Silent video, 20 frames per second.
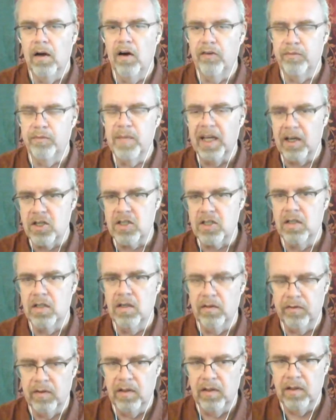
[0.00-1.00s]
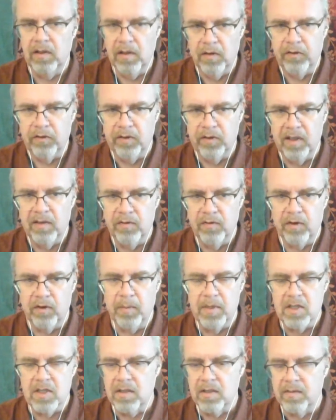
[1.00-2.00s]
of migration of the of the
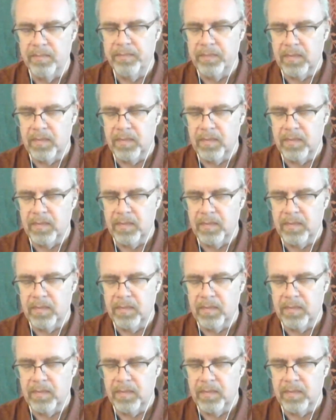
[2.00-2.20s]
information.